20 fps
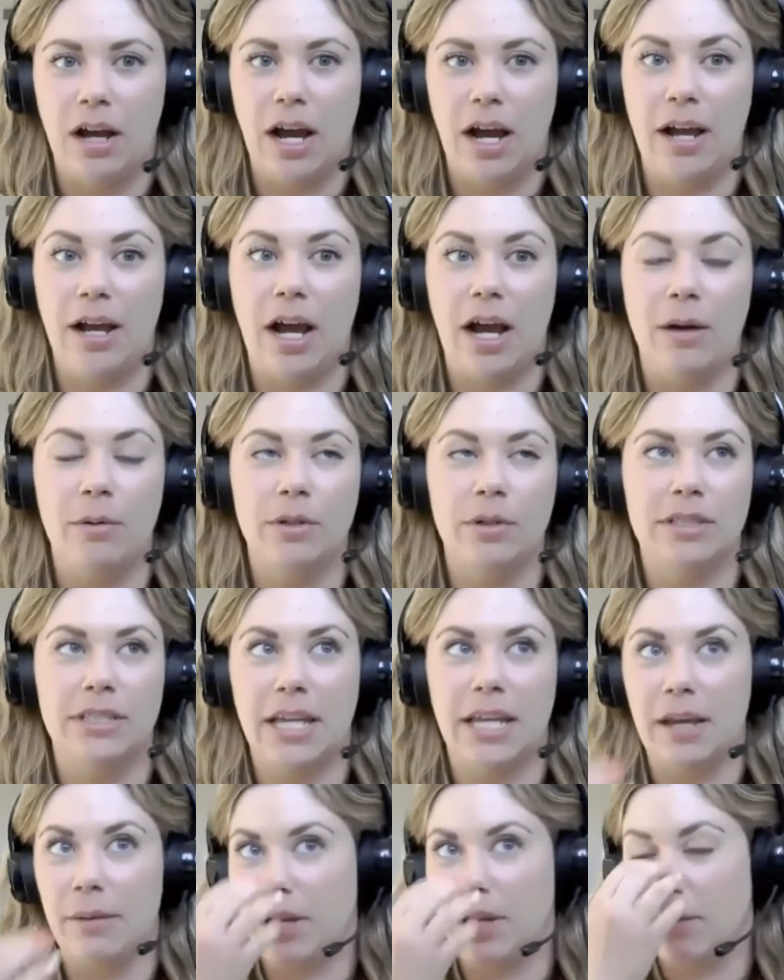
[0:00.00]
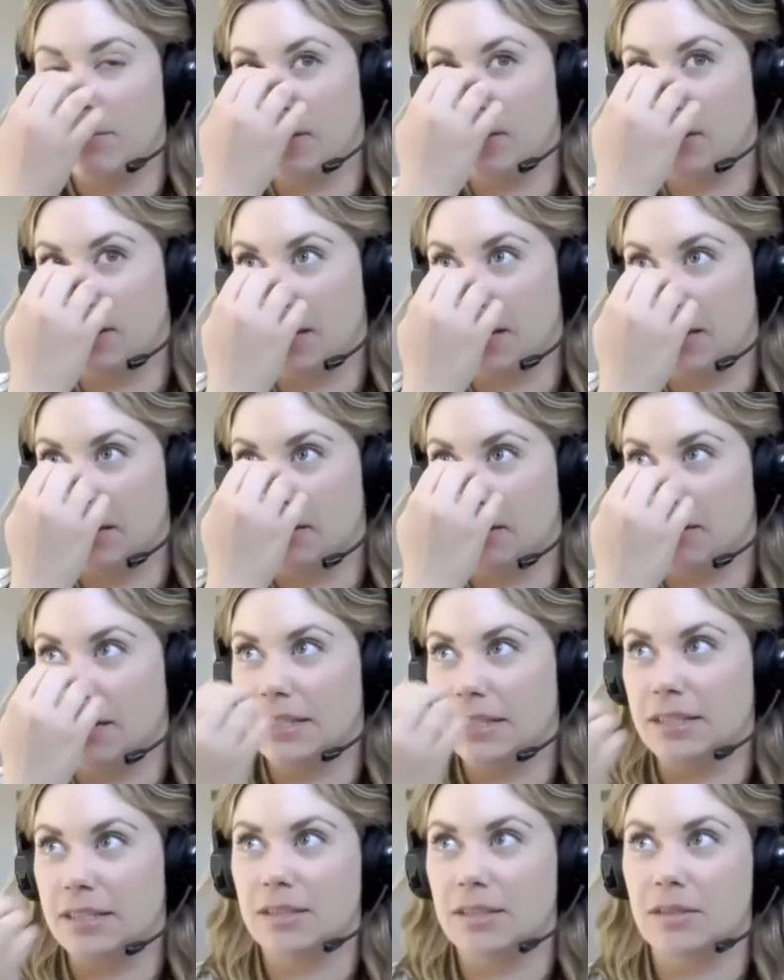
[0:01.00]
I would say maybe
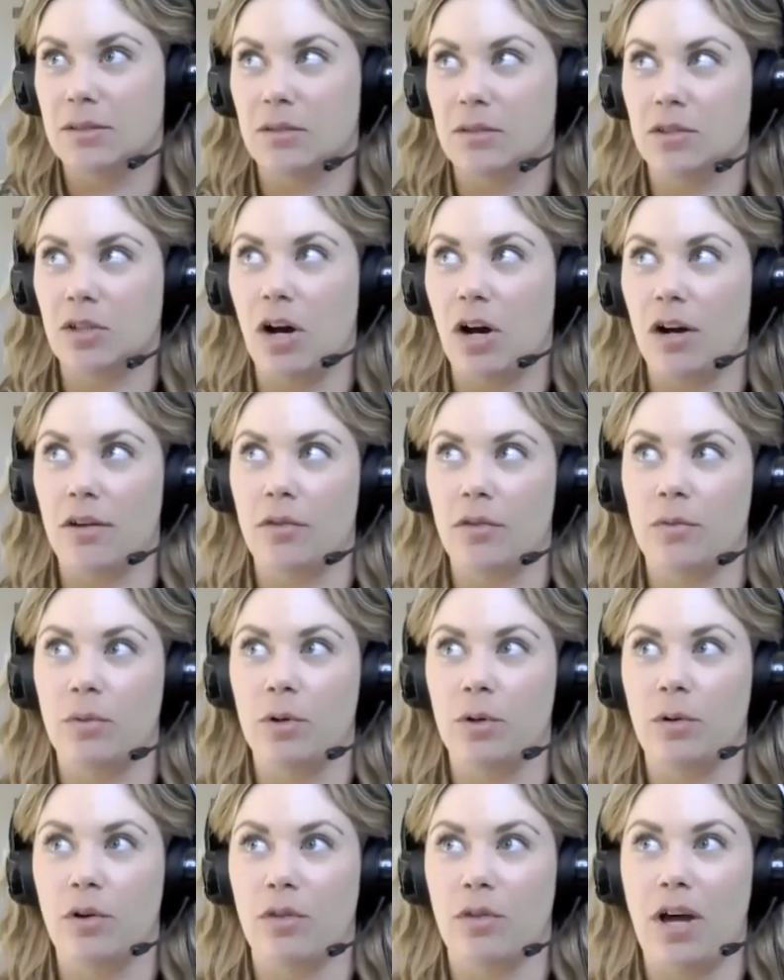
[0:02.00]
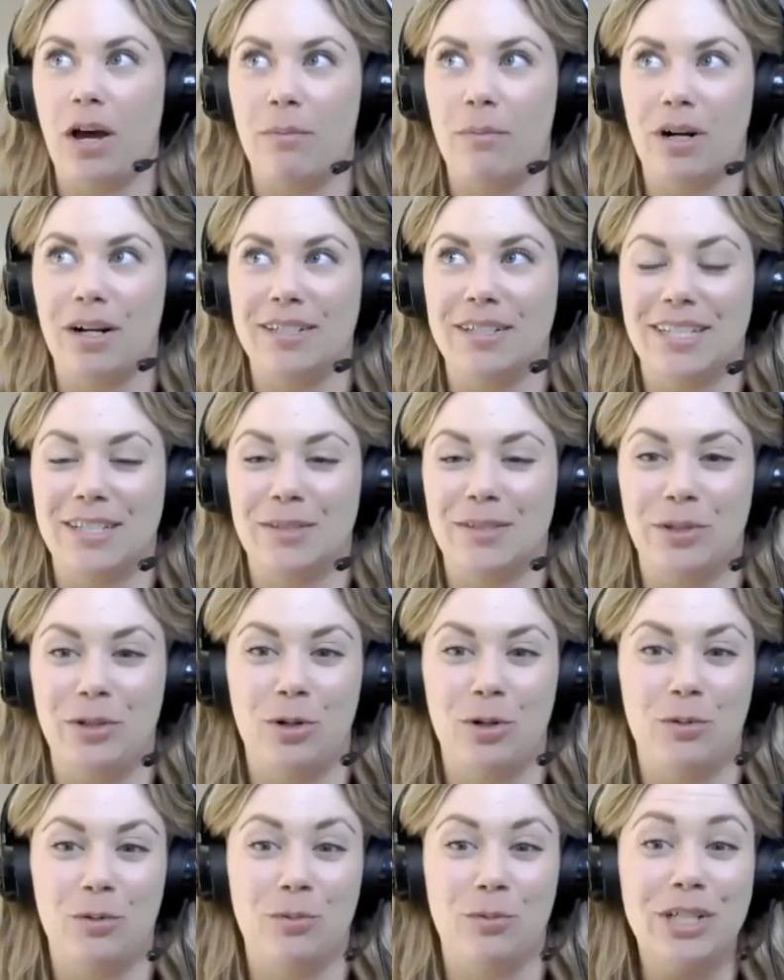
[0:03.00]
let's talk through your thought process when
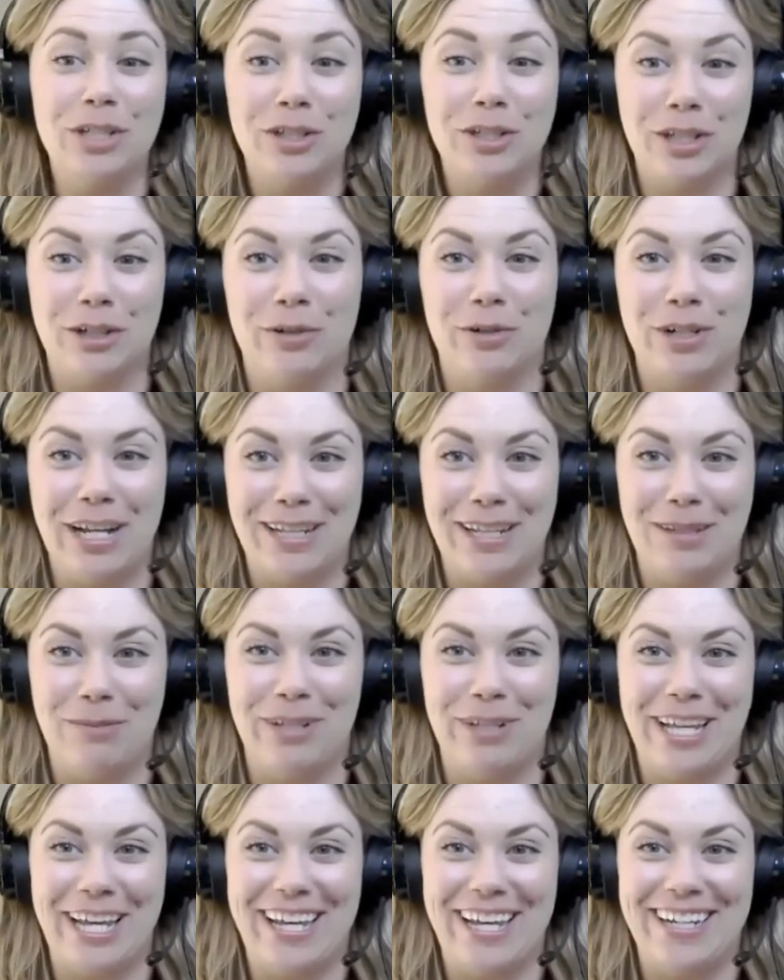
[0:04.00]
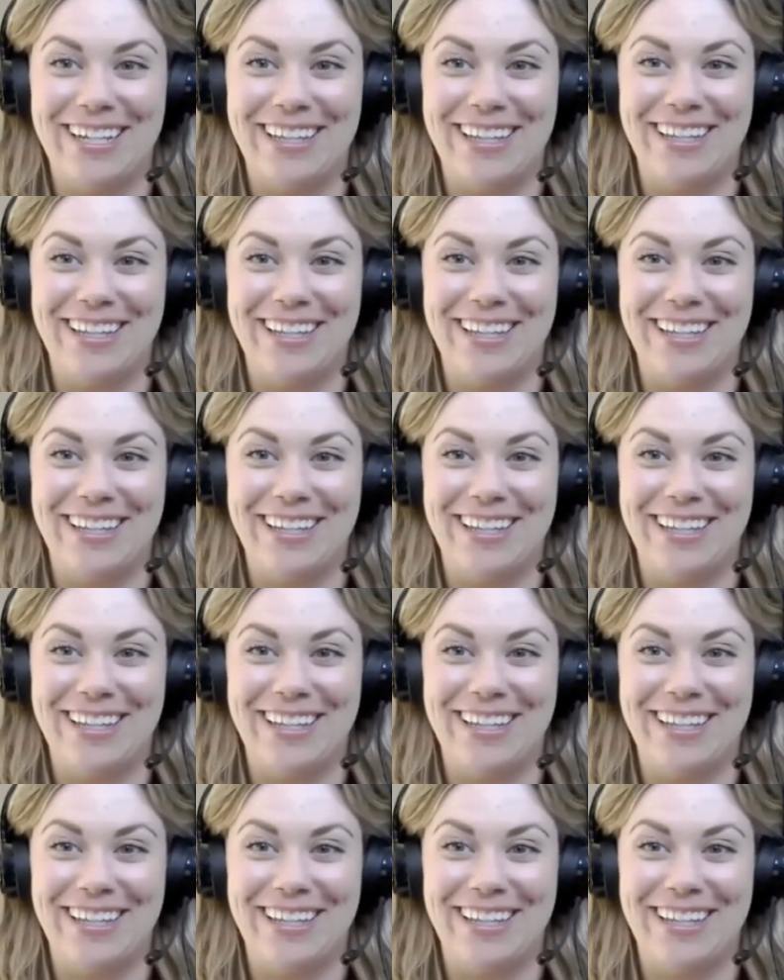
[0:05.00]
you were originally creating the plan.